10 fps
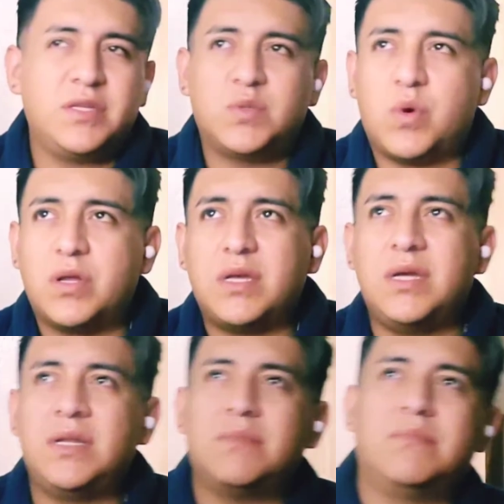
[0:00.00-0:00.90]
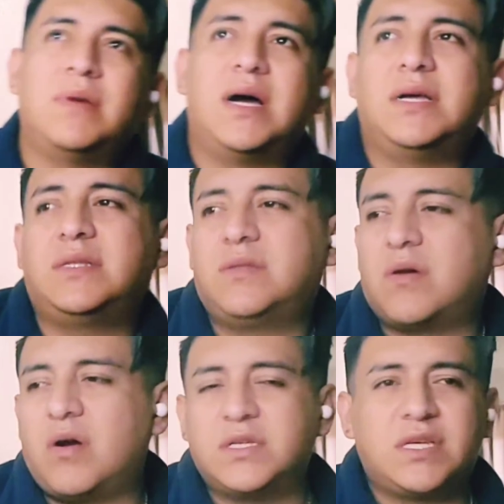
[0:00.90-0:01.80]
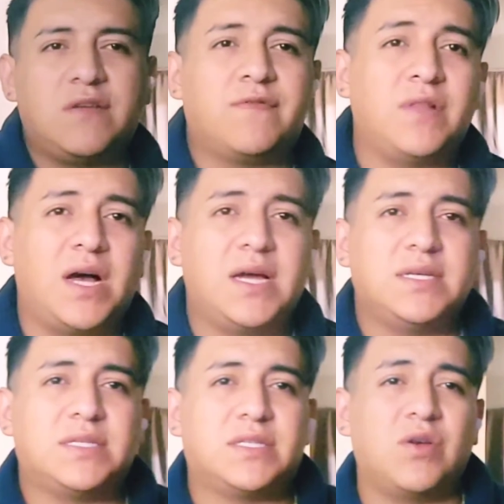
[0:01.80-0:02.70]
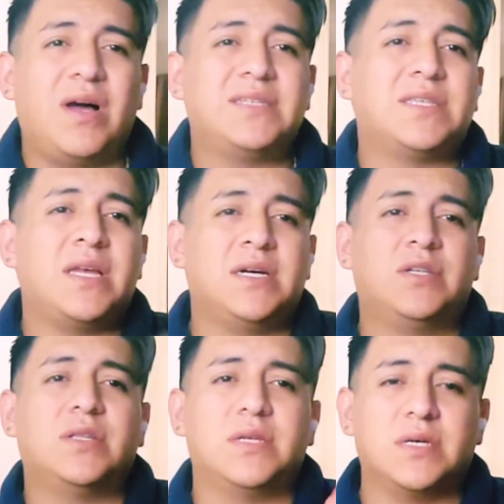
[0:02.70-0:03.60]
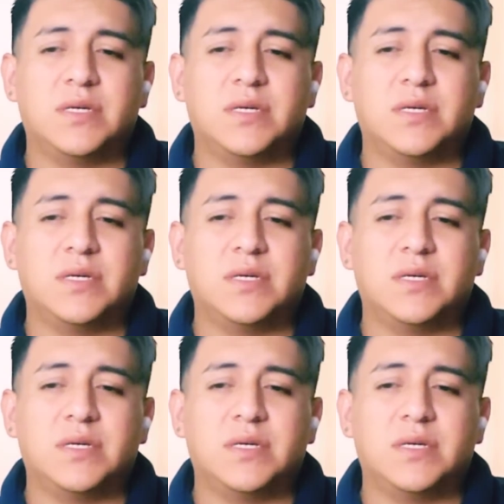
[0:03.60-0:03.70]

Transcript: let's just say no one's calling each other back.